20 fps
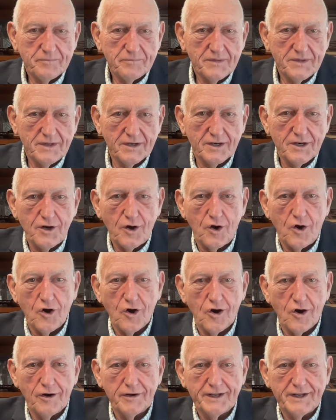A
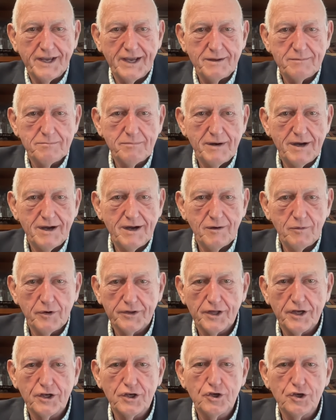car came by with
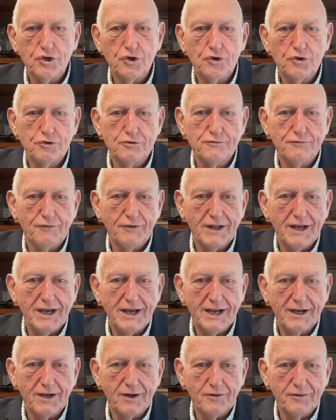a huge
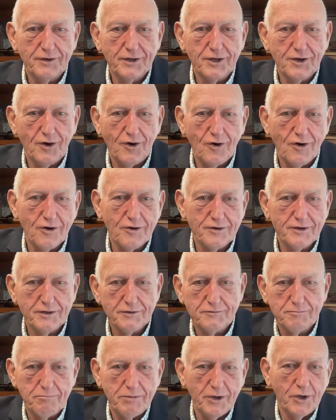flag on the car
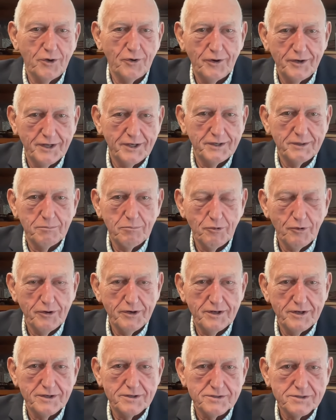just blowing in the
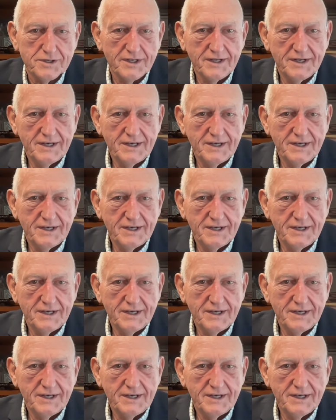breeze.